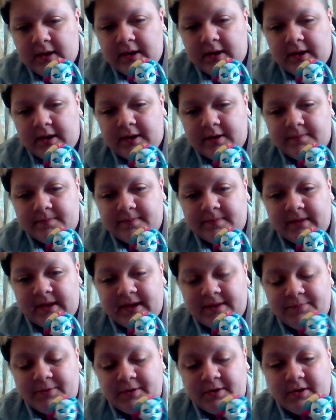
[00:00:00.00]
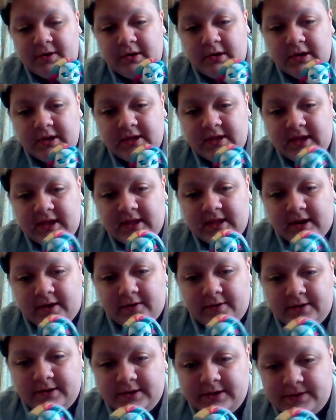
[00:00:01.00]
Um, I put a lot of
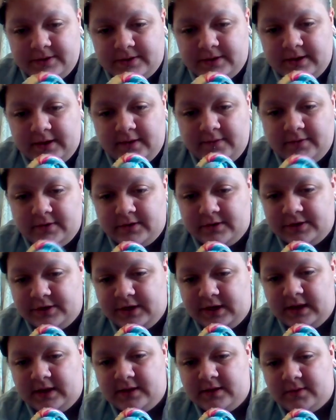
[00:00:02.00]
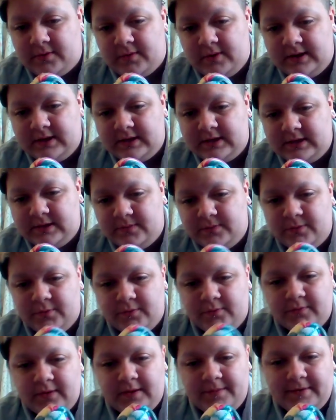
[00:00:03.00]
detail into her, even though she is quite
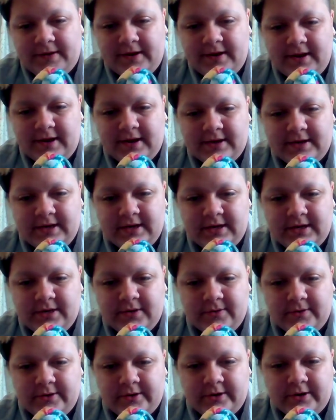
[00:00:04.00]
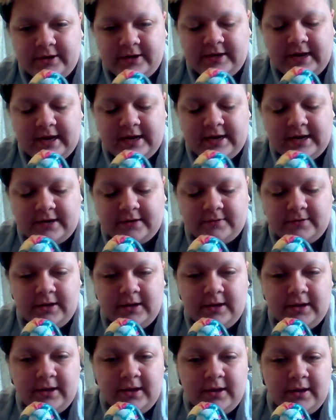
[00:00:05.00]
simple repaint, I did do a lot of detail.
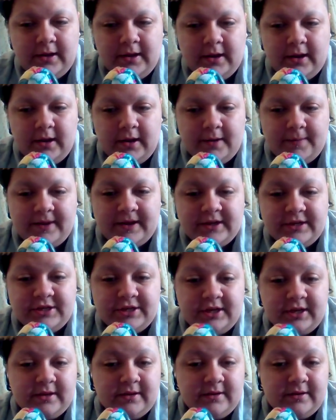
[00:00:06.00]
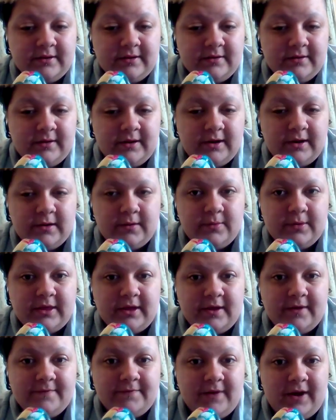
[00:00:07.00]
Um, actually, uh, with
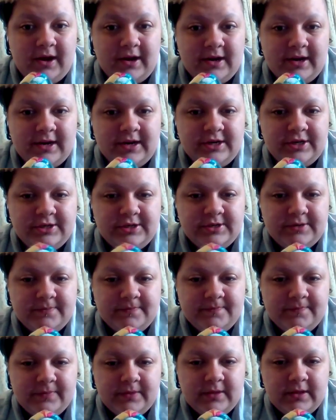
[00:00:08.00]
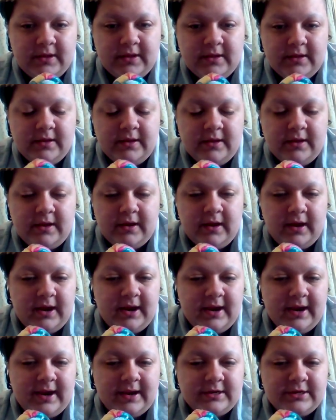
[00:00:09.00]
her varnish,
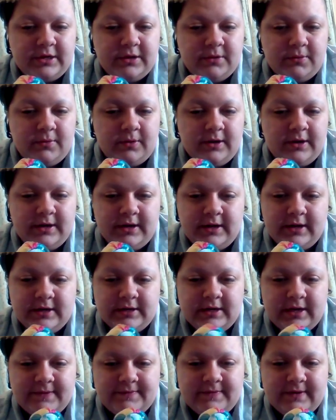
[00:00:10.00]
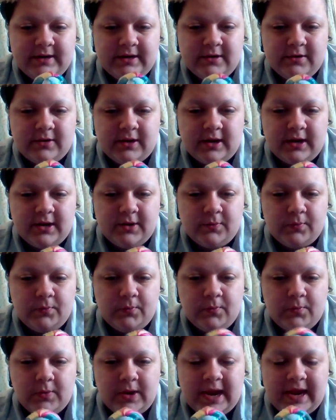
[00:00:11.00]
I actually wanted her to have that little kind of
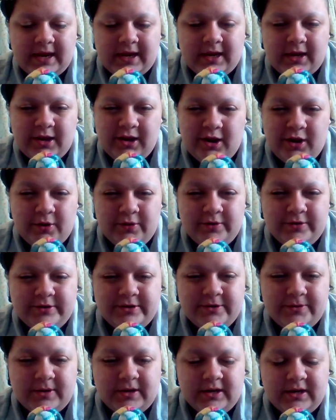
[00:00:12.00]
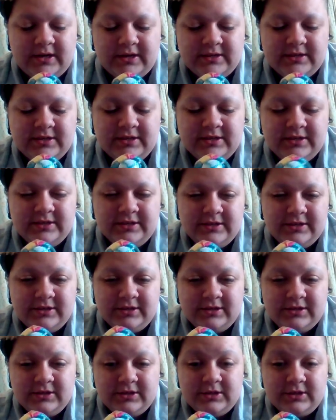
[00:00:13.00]
wet glow to her.
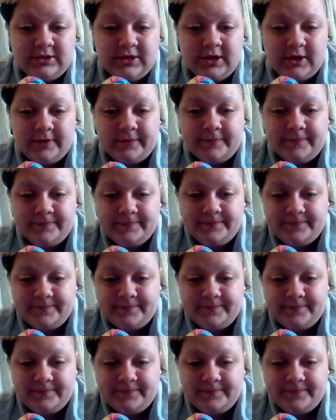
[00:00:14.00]
So,